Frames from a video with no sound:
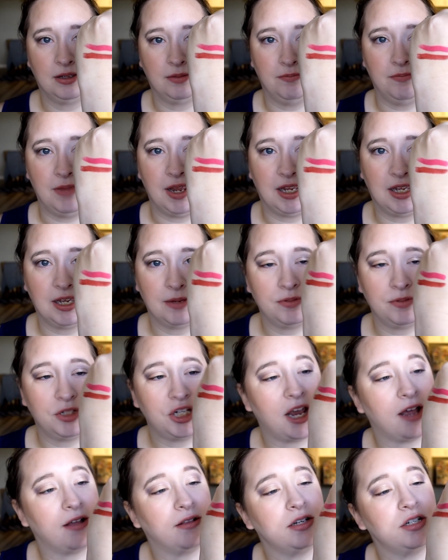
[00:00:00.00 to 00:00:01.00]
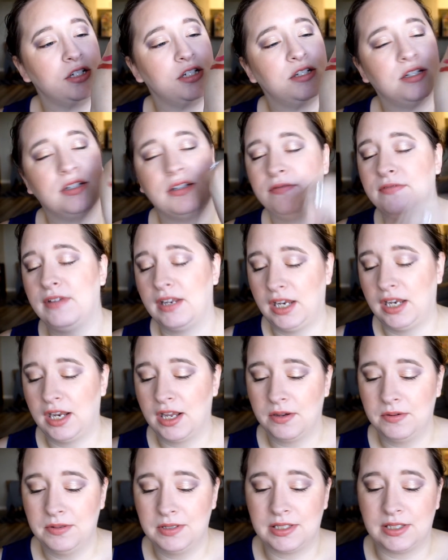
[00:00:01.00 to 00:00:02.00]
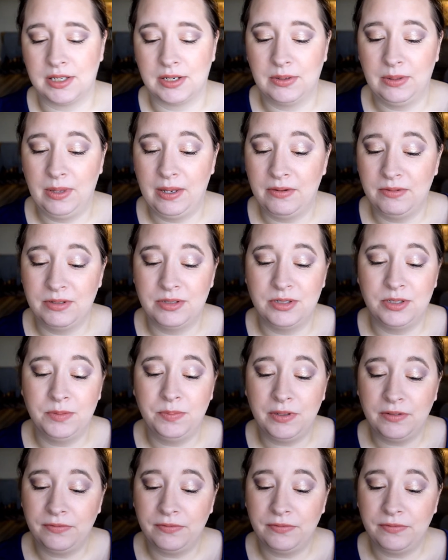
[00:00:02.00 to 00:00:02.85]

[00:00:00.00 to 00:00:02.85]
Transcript: makeup challenge video. So they're super